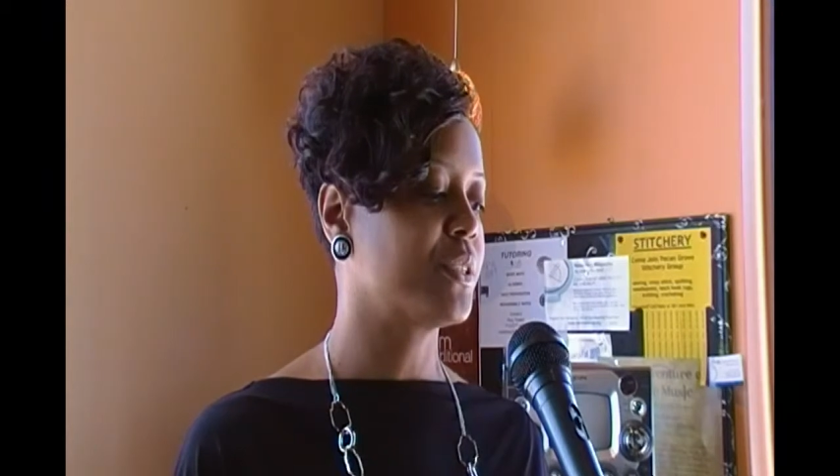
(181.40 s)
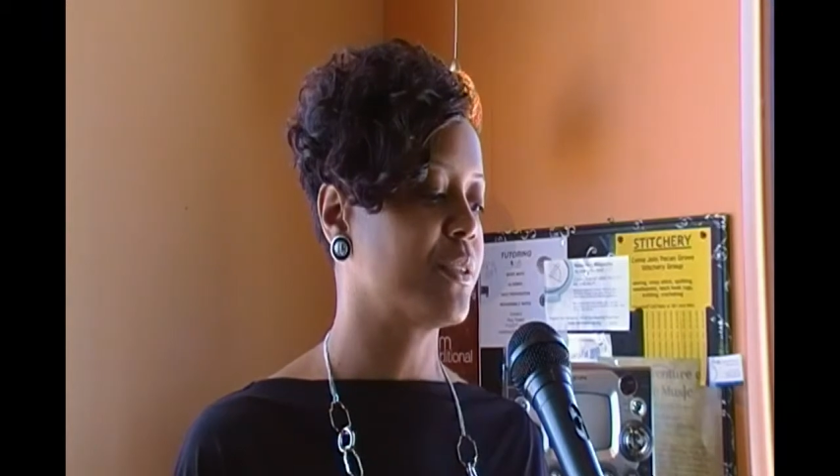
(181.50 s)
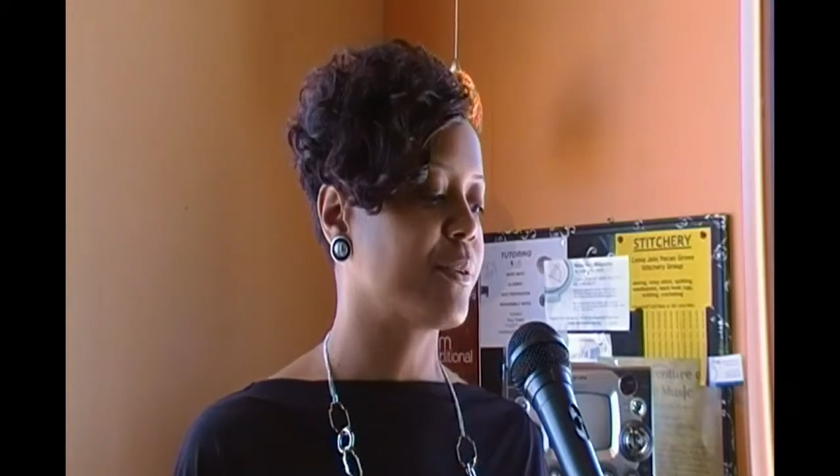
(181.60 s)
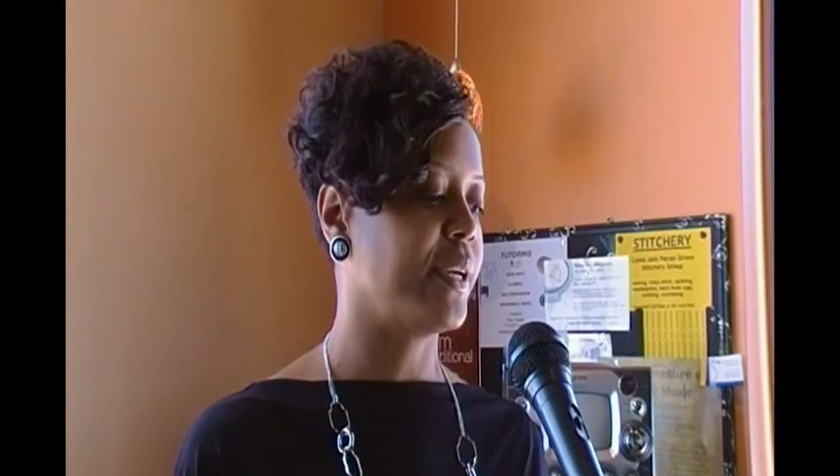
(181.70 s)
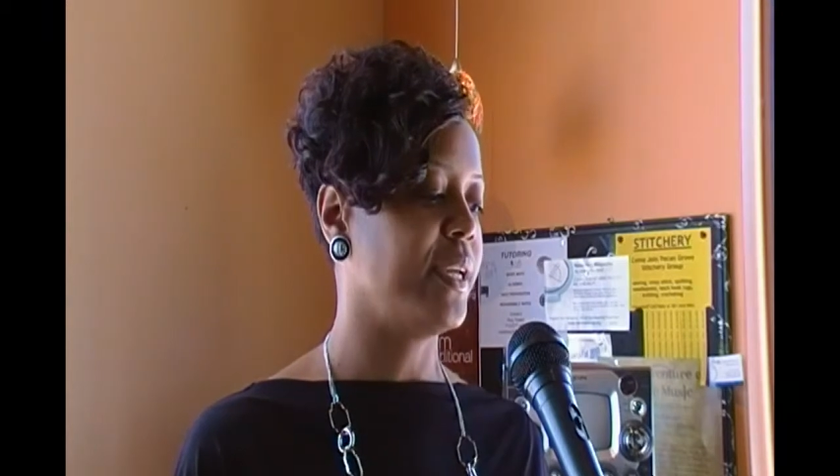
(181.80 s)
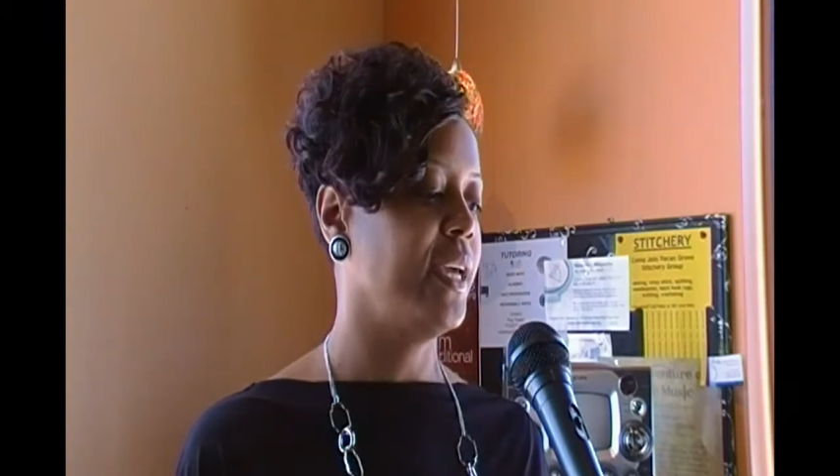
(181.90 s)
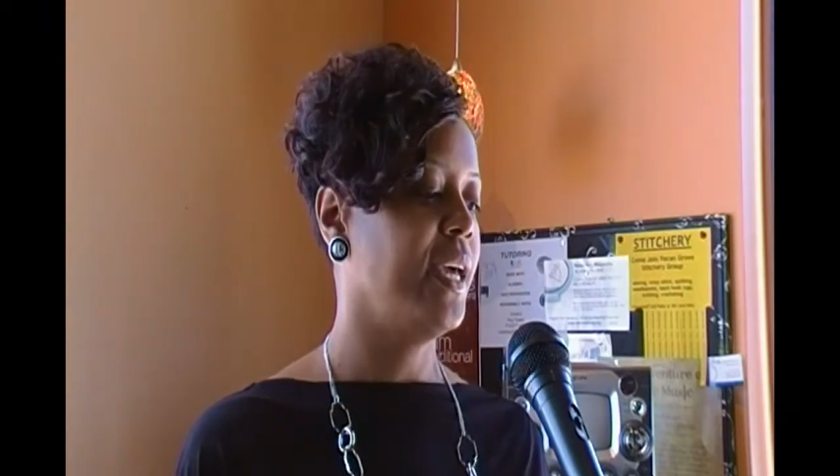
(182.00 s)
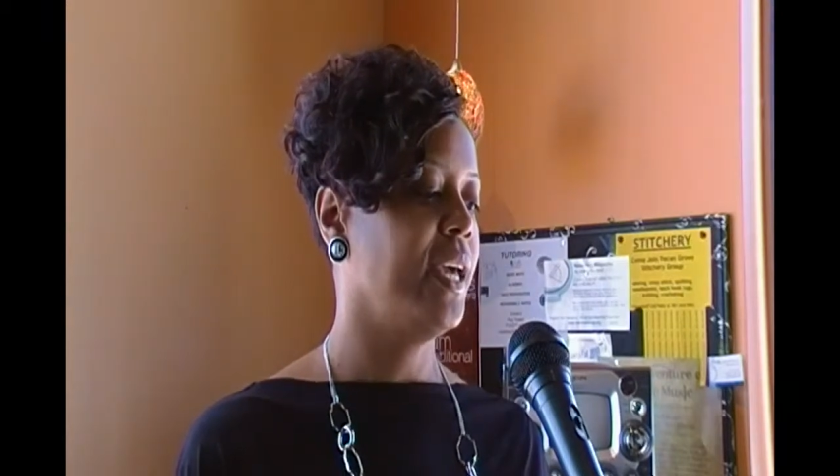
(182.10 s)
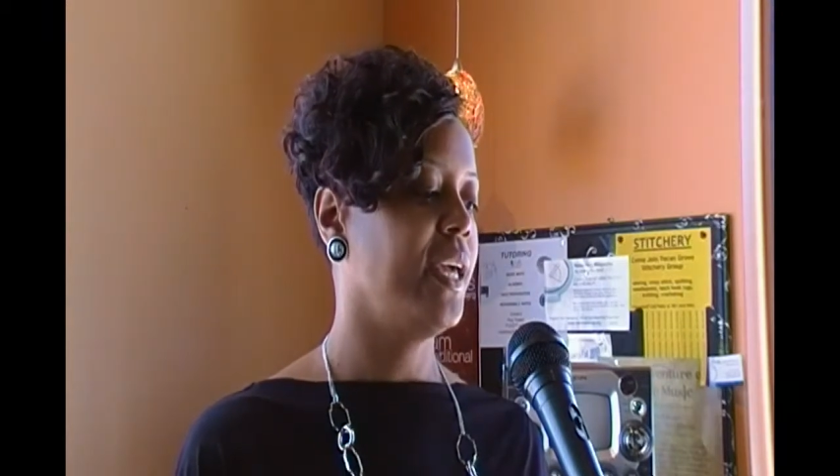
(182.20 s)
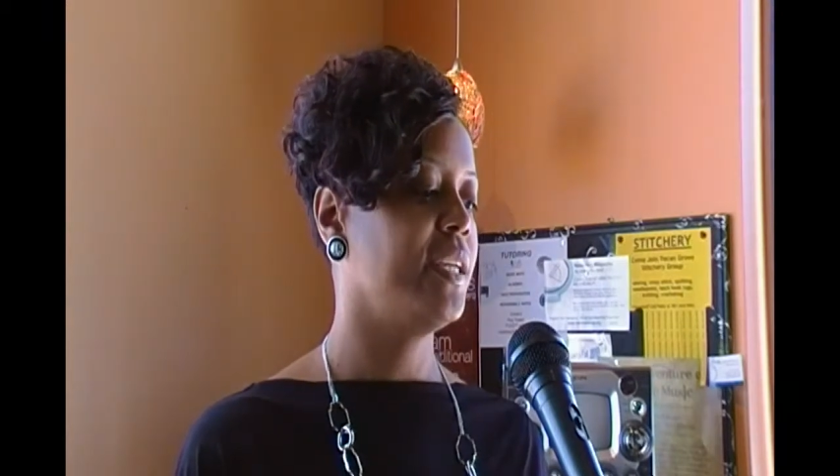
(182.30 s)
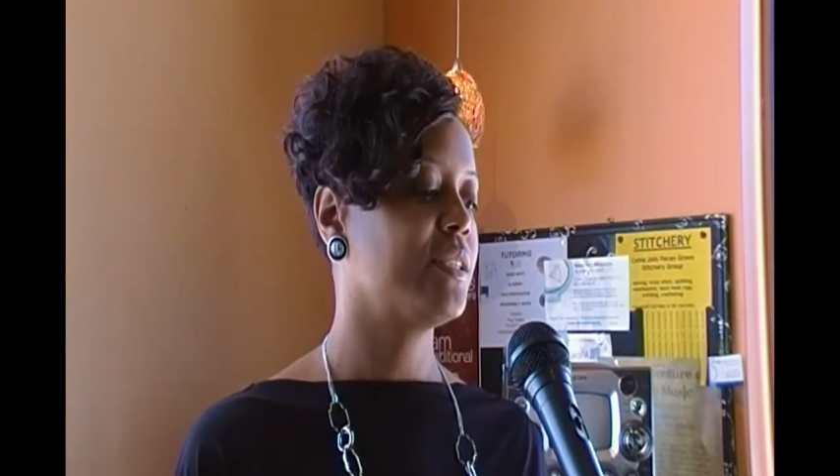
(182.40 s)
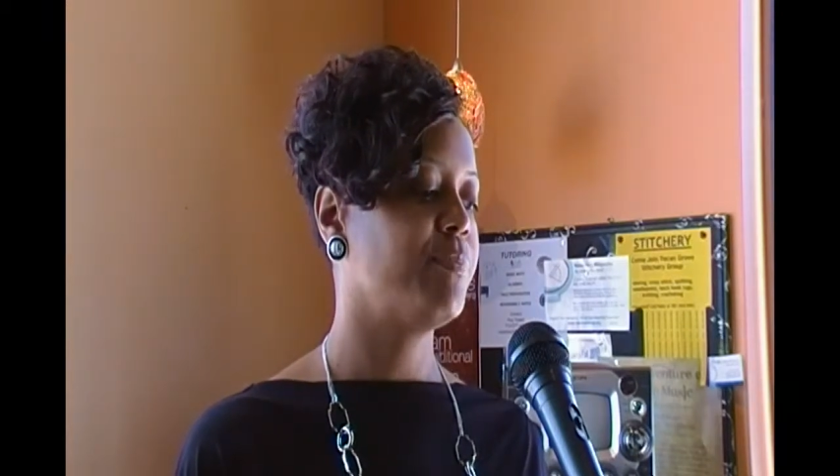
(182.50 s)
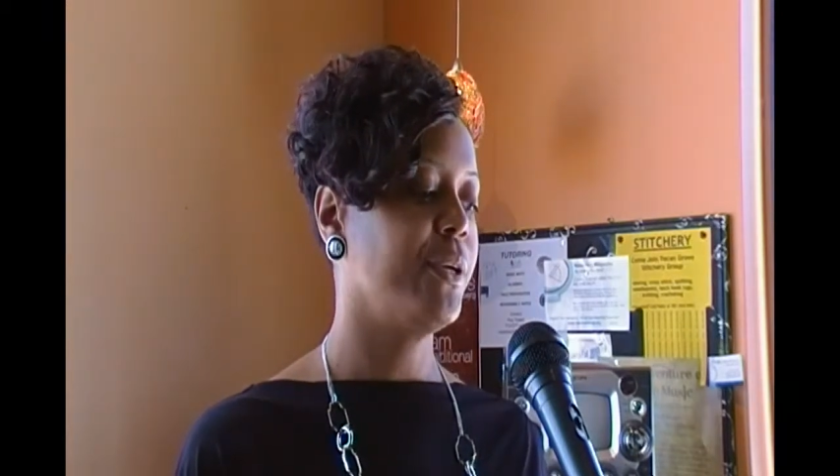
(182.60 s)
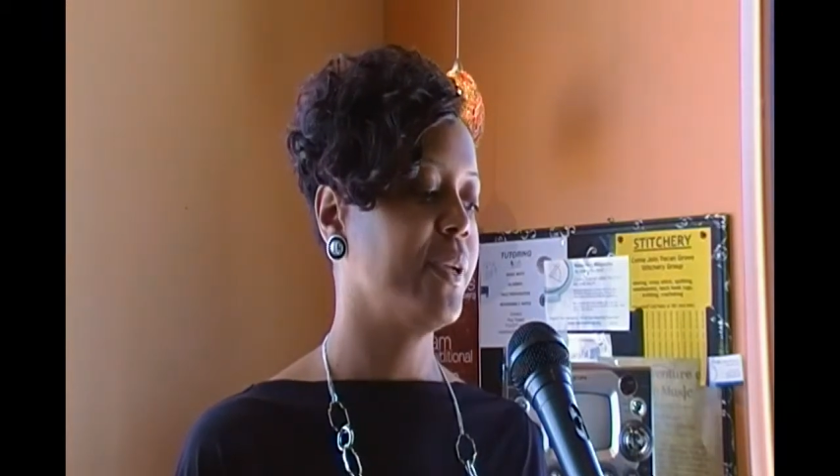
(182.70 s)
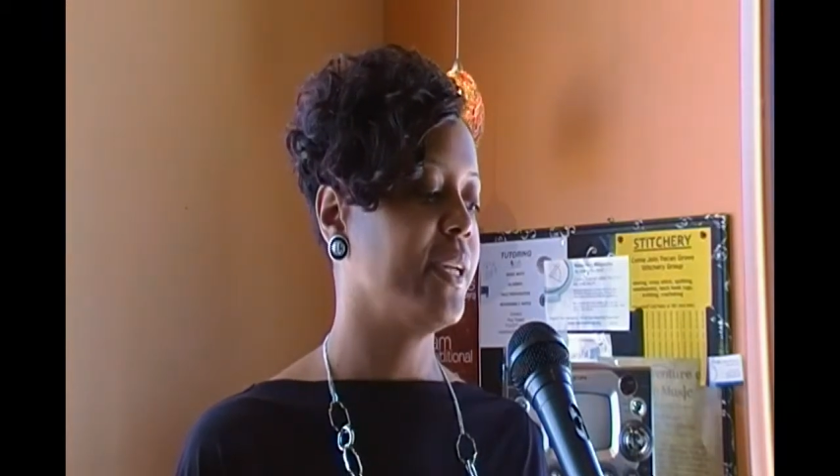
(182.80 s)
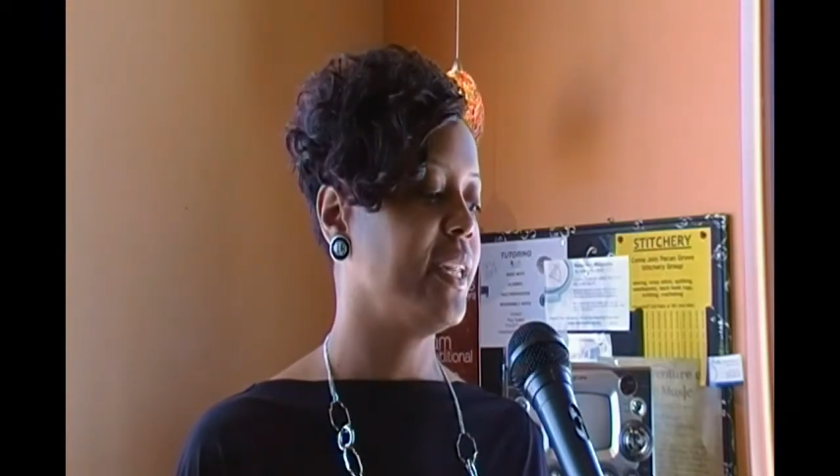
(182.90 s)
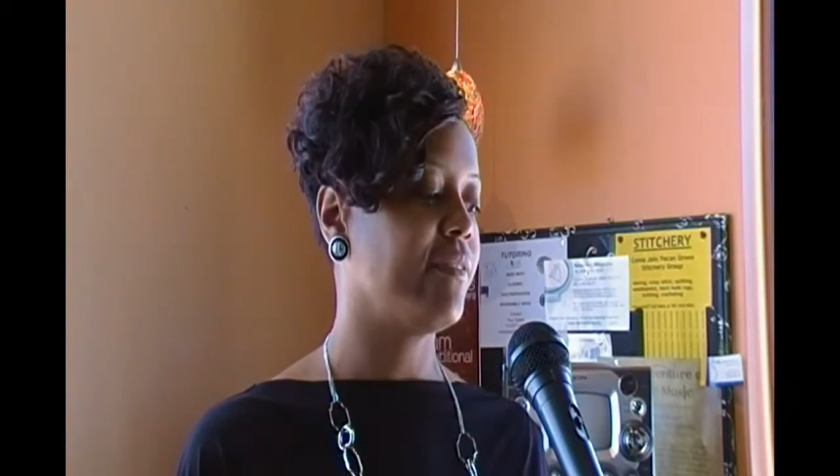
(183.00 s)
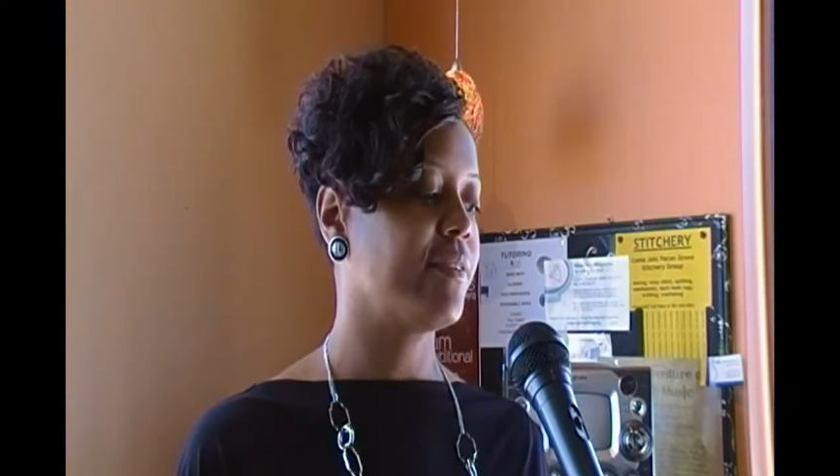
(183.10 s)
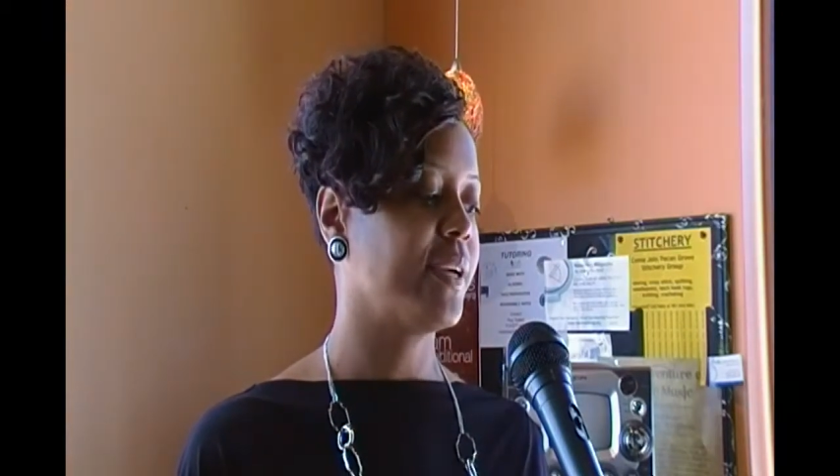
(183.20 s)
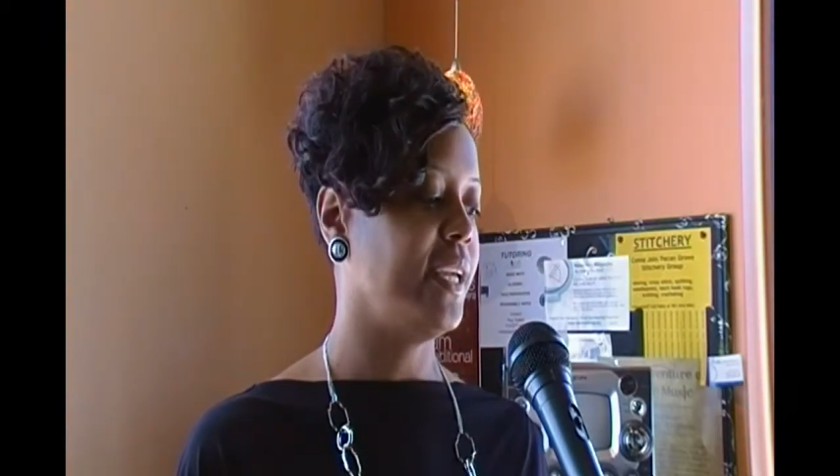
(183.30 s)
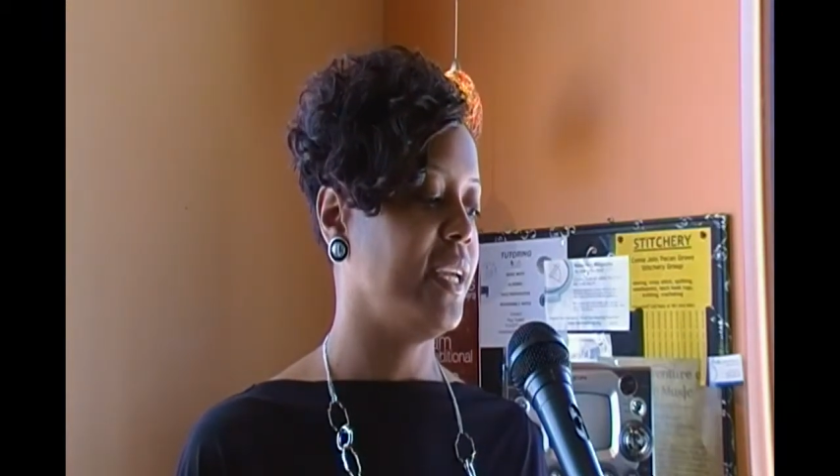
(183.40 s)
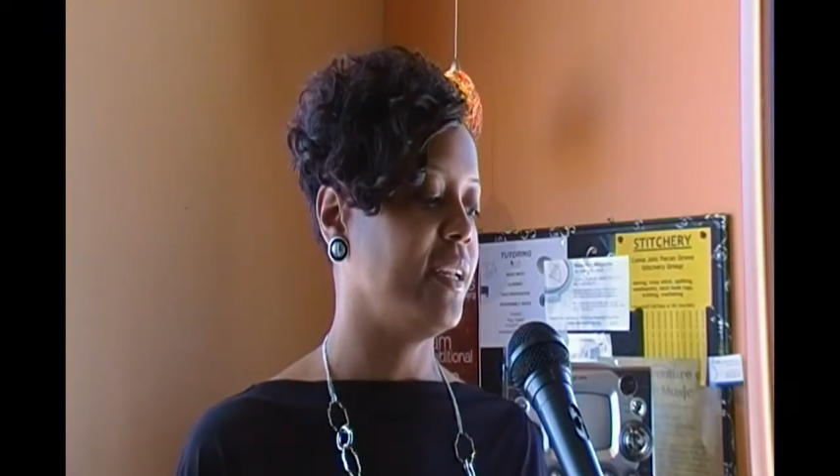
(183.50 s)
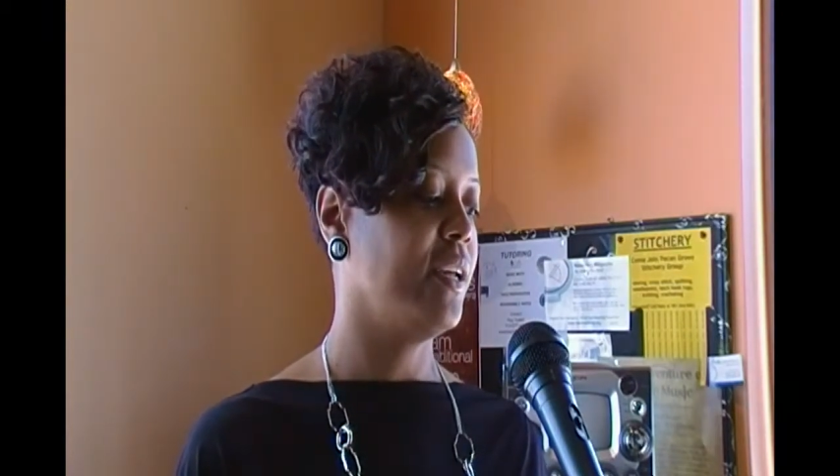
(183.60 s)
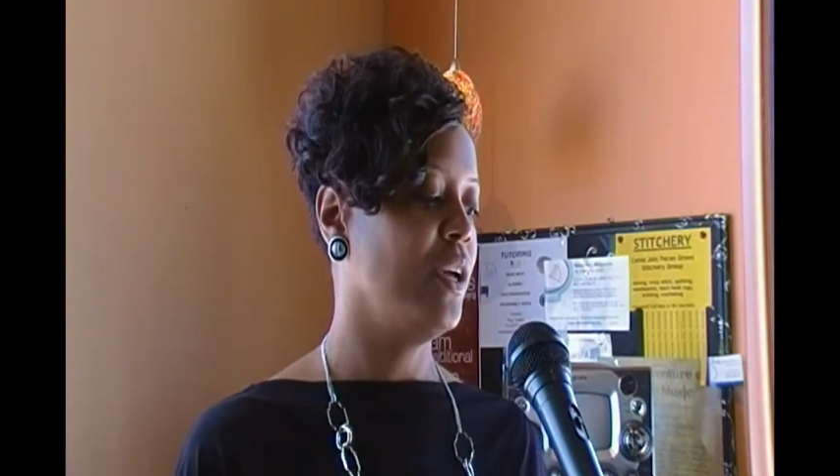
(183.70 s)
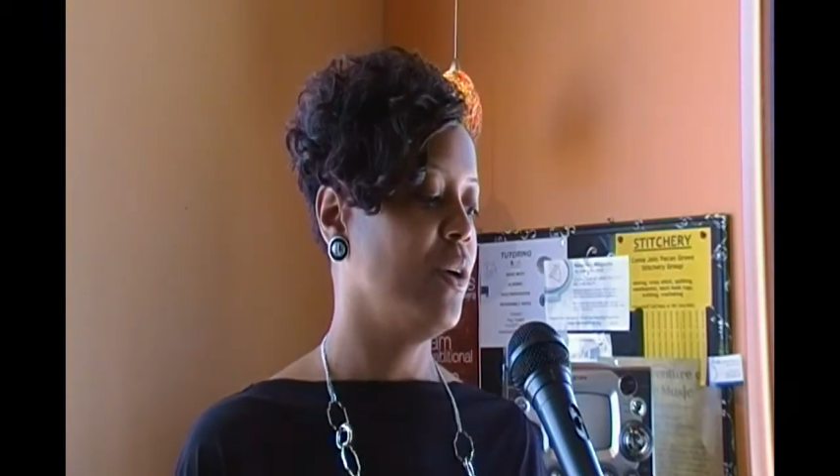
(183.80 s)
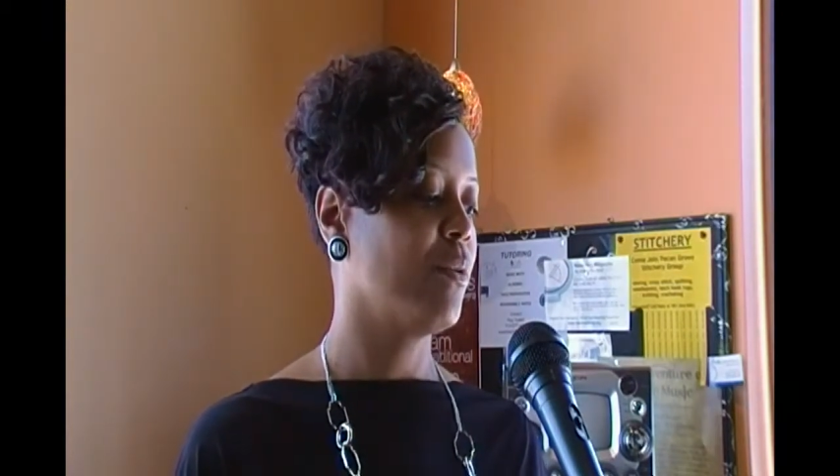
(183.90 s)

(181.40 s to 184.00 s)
Oyster Creek. Its beauty never ends.